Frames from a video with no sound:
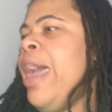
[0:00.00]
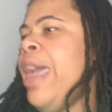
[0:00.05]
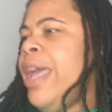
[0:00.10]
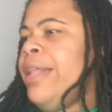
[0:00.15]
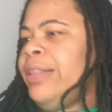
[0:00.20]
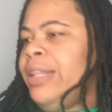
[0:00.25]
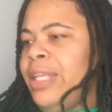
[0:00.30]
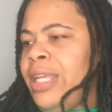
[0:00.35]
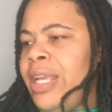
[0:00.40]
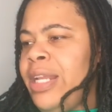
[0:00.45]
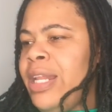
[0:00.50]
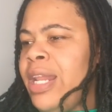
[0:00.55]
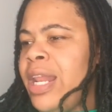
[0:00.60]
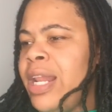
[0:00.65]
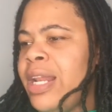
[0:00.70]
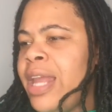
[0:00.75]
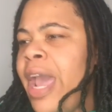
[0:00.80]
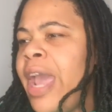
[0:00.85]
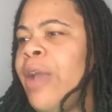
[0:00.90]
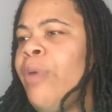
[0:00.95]
at the end of the
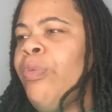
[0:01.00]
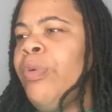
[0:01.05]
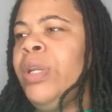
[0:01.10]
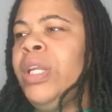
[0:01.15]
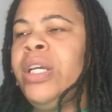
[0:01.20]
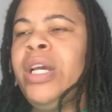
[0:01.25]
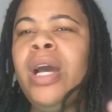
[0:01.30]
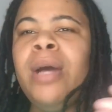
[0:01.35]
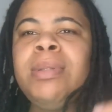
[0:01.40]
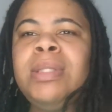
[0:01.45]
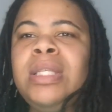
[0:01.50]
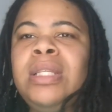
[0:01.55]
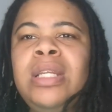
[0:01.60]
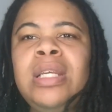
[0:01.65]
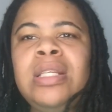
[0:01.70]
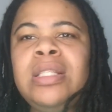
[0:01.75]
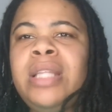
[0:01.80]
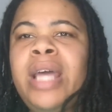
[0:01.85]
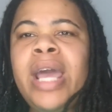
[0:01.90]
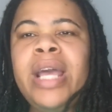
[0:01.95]
day, when it comes to
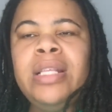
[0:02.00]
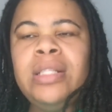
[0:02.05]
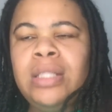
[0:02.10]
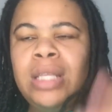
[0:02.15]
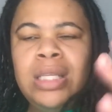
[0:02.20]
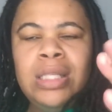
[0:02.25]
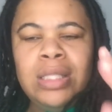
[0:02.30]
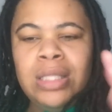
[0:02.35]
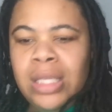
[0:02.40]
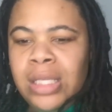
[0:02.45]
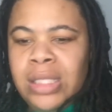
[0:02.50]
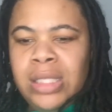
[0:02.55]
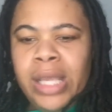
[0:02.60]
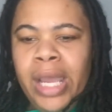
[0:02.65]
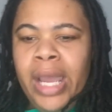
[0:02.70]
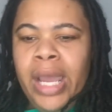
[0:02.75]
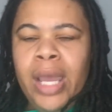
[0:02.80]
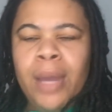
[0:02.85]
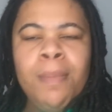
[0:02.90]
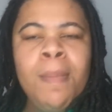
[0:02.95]
these days, this
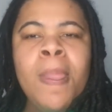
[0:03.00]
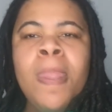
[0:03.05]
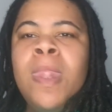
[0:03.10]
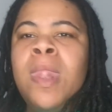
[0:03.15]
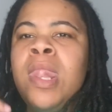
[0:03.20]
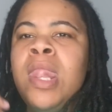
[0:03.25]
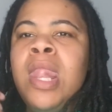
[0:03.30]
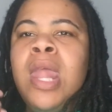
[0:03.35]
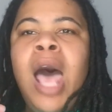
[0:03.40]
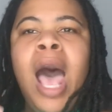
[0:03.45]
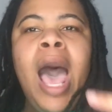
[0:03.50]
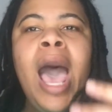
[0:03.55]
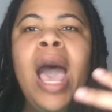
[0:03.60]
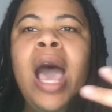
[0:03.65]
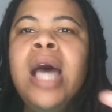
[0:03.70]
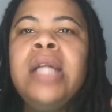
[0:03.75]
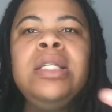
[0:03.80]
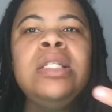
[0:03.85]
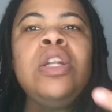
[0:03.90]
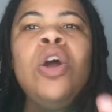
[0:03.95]
time,
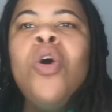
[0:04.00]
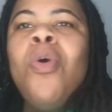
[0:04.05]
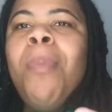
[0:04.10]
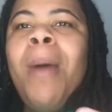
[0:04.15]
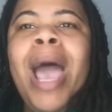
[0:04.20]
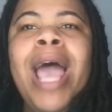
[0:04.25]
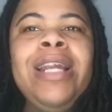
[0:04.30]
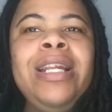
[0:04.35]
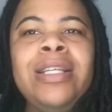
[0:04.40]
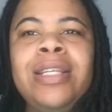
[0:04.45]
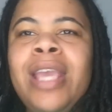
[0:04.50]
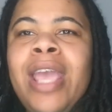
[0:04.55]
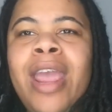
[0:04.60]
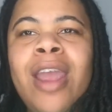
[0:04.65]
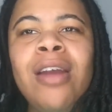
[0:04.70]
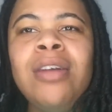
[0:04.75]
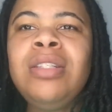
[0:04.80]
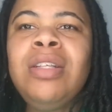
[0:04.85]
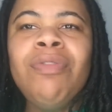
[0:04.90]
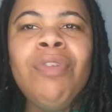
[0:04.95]
nobody
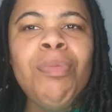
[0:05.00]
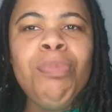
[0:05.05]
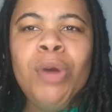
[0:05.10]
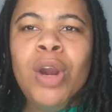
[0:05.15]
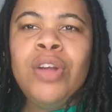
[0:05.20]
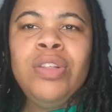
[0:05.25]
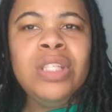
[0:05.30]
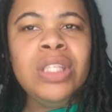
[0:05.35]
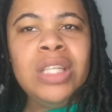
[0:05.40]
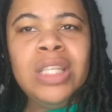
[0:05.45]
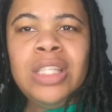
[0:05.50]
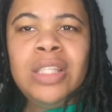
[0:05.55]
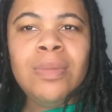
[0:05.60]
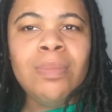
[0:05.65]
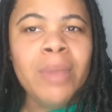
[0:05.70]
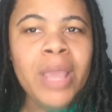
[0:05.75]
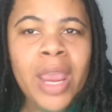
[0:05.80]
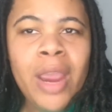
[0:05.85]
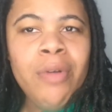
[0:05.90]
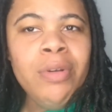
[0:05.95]
cares if a person is
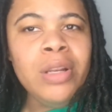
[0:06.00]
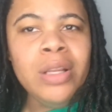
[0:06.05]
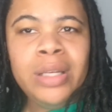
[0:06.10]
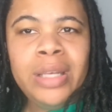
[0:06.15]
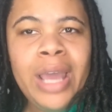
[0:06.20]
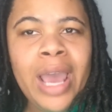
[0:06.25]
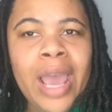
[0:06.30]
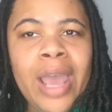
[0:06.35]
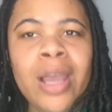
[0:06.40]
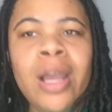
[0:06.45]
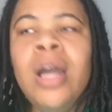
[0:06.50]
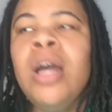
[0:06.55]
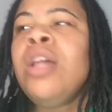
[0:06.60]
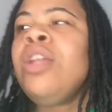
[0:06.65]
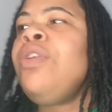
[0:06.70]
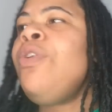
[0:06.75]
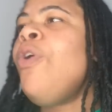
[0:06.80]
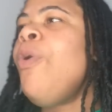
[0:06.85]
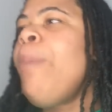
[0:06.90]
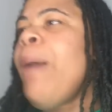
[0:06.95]
married or not.
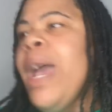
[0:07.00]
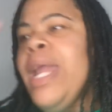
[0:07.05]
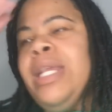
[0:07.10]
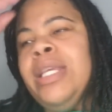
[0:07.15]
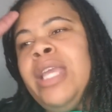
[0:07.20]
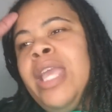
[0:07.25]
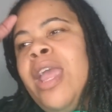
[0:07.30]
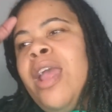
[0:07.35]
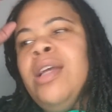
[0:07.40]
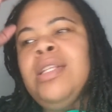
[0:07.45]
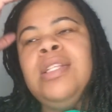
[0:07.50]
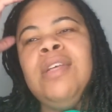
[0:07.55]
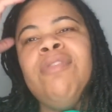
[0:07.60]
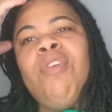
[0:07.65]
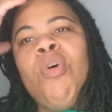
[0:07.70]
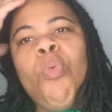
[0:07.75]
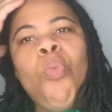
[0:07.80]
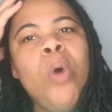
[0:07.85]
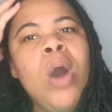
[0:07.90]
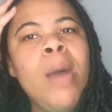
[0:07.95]
Nobody cares if a
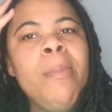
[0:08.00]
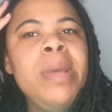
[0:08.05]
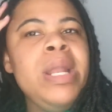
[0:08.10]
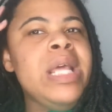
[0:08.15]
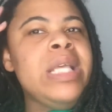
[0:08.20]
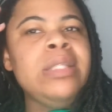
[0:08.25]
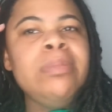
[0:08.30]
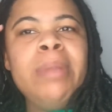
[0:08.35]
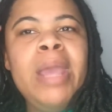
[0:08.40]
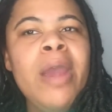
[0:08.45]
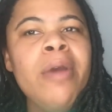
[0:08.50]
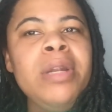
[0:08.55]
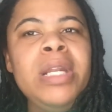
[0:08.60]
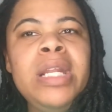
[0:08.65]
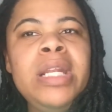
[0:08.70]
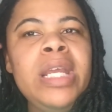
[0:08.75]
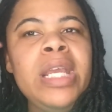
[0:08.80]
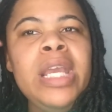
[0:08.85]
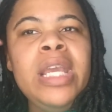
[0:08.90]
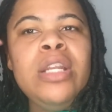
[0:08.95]
woman is married in
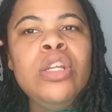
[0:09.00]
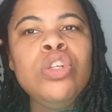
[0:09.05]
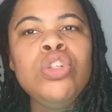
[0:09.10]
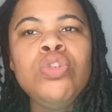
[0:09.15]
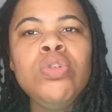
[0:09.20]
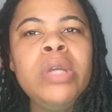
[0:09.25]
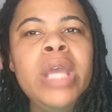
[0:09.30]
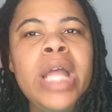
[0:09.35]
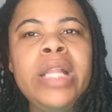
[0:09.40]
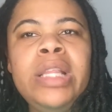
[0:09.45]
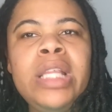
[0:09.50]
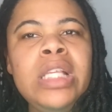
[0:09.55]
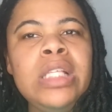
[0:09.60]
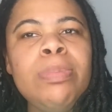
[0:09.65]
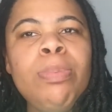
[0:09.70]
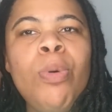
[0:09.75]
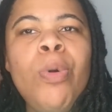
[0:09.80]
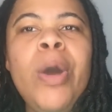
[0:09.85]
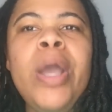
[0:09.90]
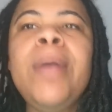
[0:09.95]
the industry at this
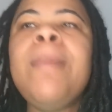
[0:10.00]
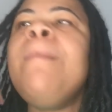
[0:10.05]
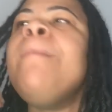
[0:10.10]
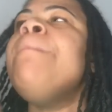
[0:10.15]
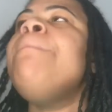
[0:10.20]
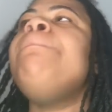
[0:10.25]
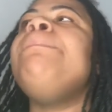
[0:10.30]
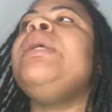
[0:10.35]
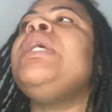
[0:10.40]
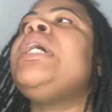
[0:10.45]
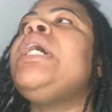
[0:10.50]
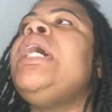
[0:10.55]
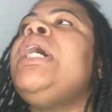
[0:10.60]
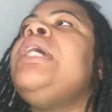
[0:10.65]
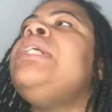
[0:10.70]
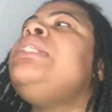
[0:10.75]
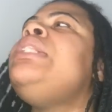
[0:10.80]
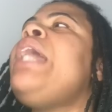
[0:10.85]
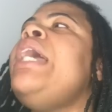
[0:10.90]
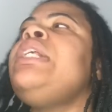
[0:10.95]
point,
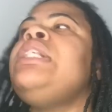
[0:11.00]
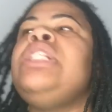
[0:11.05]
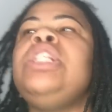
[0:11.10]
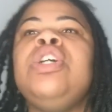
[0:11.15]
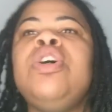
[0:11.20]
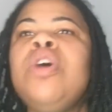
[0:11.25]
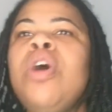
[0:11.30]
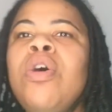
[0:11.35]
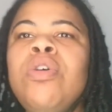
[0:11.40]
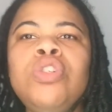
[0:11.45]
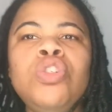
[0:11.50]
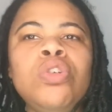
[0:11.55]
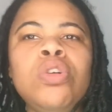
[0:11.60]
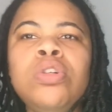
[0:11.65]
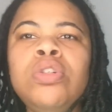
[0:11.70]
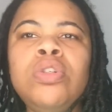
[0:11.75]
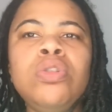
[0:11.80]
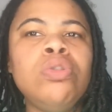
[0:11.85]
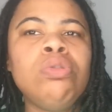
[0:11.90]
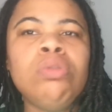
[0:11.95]
because they still gonna
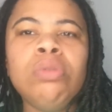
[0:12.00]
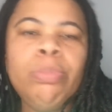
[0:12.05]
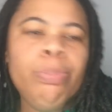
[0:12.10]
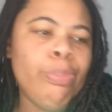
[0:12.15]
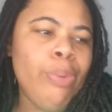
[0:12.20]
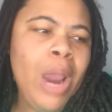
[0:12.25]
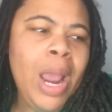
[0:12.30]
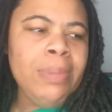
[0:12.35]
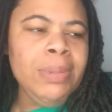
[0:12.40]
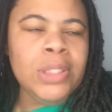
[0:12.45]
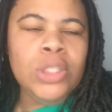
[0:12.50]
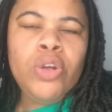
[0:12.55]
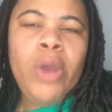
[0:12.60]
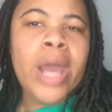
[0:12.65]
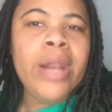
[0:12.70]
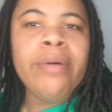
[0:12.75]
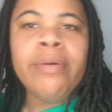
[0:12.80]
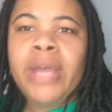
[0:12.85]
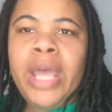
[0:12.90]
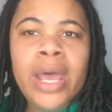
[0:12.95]
probably try
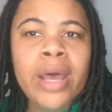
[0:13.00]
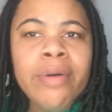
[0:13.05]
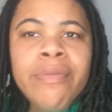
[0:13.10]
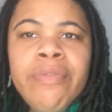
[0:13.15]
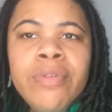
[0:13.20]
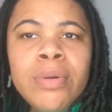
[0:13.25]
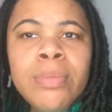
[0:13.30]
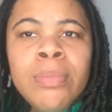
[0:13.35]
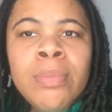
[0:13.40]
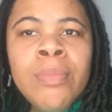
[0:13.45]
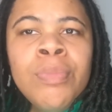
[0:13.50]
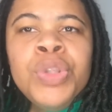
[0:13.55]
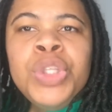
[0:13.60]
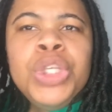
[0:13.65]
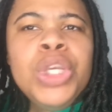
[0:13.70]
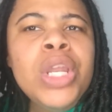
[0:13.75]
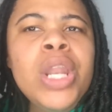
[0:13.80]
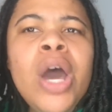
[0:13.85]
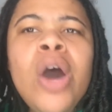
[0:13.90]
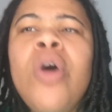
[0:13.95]
to F them,
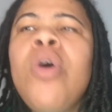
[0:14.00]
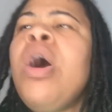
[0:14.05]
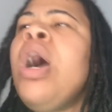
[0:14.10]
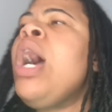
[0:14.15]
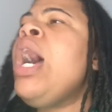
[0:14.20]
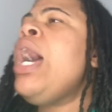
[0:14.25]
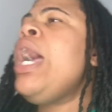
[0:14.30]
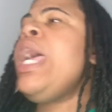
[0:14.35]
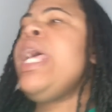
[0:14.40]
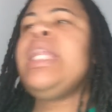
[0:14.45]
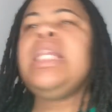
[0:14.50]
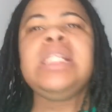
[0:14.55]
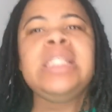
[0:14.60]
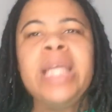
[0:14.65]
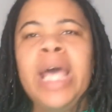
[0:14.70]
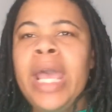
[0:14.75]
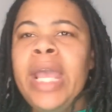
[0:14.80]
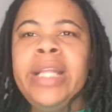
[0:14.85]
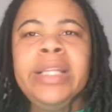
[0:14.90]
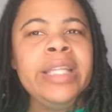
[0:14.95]
you know. And the
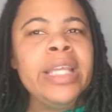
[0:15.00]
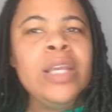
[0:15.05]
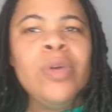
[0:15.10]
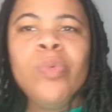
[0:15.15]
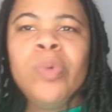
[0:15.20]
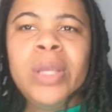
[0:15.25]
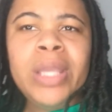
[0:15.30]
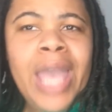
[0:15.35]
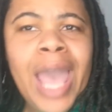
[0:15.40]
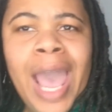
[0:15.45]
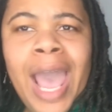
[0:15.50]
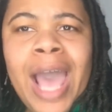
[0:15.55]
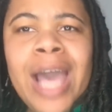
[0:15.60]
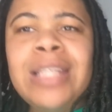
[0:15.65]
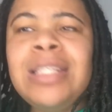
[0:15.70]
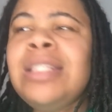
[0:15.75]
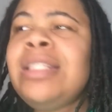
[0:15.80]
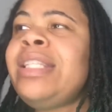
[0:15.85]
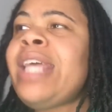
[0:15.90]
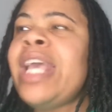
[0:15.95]
same thing with
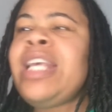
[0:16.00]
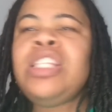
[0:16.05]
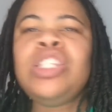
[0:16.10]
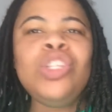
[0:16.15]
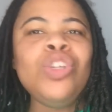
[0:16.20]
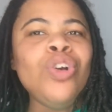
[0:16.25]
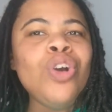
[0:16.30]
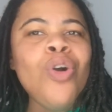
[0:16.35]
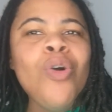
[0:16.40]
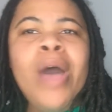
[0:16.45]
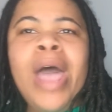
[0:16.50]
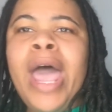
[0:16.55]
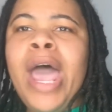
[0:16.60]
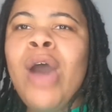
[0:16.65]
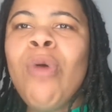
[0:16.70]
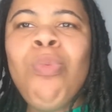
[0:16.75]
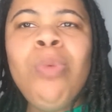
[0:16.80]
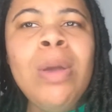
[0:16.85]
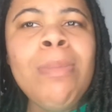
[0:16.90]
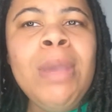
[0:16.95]
guys. They still gonna
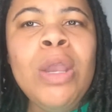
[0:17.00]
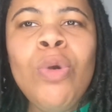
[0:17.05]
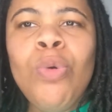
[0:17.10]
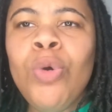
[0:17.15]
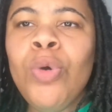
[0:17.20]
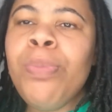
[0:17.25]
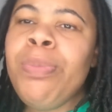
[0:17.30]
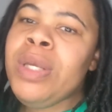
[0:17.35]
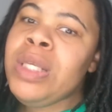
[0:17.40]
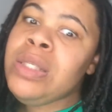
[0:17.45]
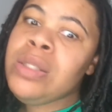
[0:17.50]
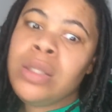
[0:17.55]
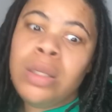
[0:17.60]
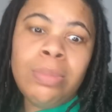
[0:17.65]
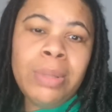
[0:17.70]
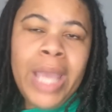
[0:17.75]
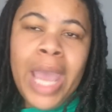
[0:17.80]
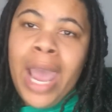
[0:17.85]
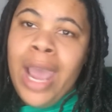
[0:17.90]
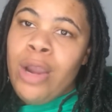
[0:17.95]
have women groupies, some
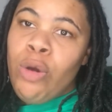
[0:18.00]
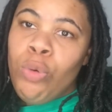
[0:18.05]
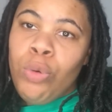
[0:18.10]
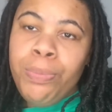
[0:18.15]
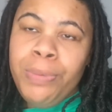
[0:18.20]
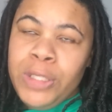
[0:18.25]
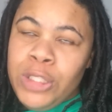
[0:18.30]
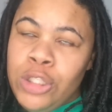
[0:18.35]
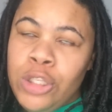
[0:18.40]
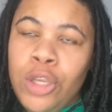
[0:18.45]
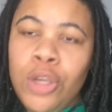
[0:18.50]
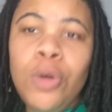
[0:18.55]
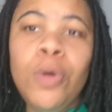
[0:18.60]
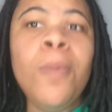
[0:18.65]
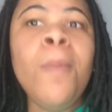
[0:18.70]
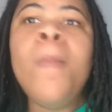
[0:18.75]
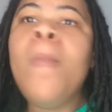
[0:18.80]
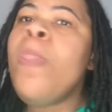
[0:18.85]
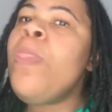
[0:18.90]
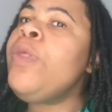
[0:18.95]
guy groupies too.
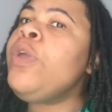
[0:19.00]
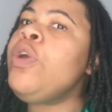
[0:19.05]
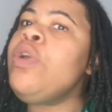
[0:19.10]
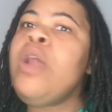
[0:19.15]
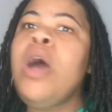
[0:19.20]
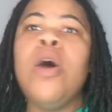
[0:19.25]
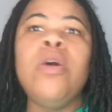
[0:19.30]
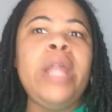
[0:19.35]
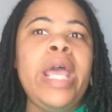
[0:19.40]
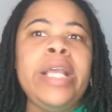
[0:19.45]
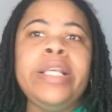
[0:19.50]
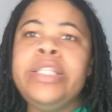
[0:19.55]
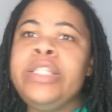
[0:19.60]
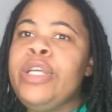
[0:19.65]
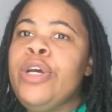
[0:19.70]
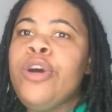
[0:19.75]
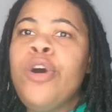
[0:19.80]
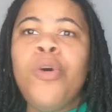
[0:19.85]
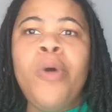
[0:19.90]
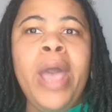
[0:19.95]
You know, they
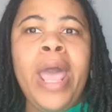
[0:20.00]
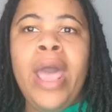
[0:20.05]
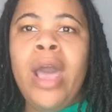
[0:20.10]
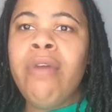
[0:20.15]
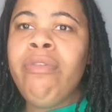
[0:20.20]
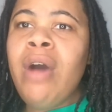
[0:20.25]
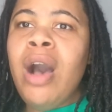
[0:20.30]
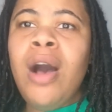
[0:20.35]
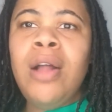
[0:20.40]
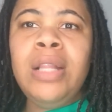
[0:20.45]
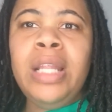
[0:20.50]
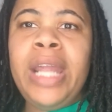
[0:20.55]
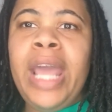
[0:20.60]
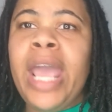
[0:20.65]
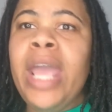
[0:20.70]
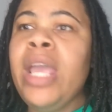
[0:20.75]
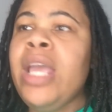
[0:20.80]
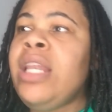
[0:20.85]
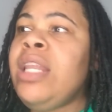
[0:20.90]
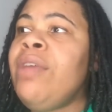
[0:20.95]
still gonna have all of
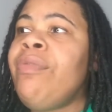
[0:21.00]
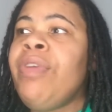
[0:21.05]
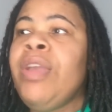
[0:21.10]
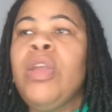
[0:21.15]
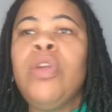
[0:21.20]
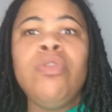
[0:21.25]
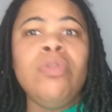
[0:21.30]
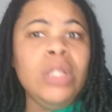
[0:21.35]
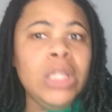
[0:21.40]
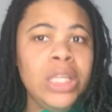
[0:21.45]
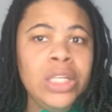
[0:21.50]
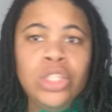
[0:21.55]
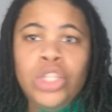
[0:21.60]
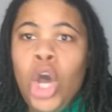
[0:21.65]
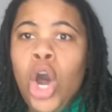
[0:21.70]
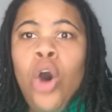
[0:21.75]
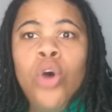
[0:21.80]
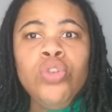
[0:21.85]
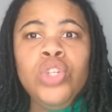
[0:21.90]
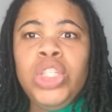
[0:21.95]
that. And if he
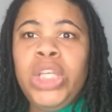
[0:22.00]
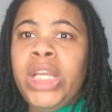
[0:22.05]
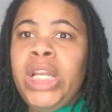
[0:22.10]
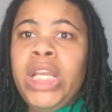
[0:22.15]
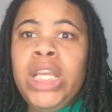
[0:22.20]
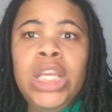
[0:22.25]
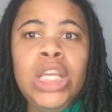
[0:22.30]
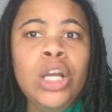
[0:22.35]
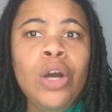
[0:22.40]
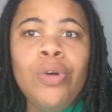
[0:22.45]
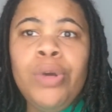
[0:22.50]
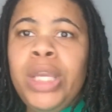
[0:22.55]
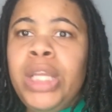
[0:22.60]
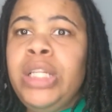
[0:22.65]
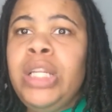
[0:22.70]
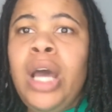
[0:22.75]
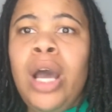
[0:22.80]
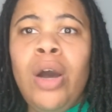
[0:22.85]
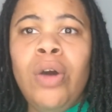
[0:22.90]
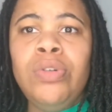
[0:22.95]
indulge in it, he gonna
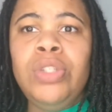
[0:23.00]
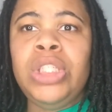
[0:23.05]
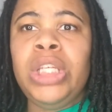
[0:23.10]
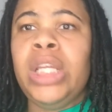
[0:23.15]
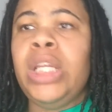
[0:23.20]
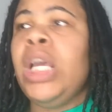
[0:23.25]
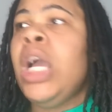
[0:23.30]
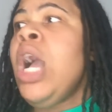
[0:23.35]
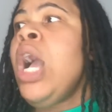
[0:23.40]
indulge in it.